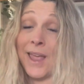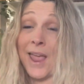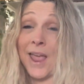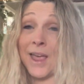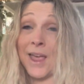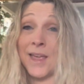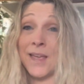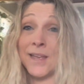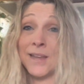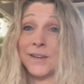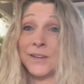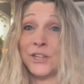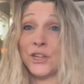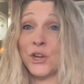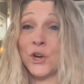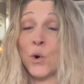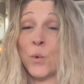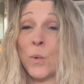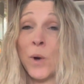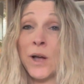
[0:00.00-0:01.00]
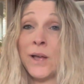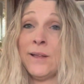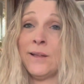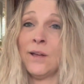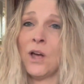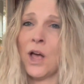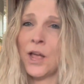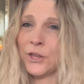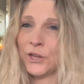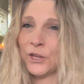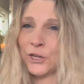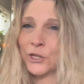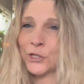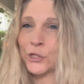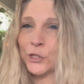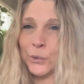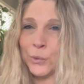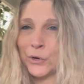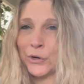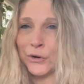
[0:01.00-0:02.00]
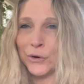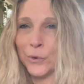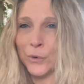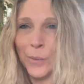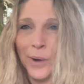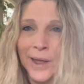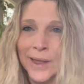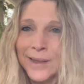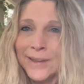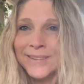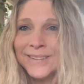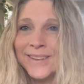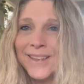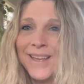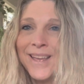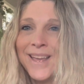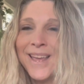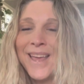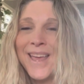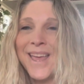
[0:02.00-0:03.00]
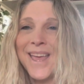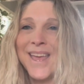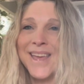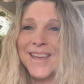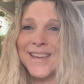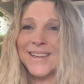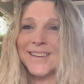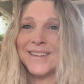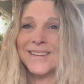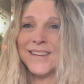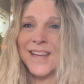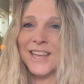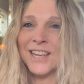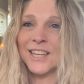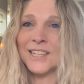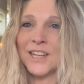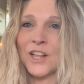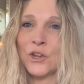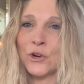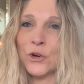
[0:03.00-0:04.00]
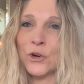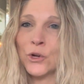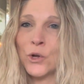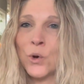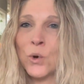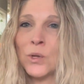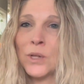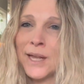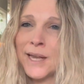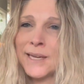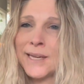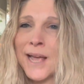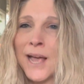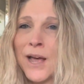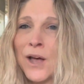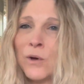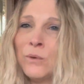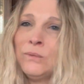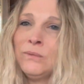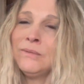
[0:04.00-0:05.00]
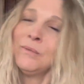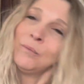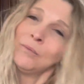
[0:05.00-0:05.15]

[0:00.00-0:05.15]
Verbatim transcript: And you know what? I could shoo her away and I can tell her to go lay down.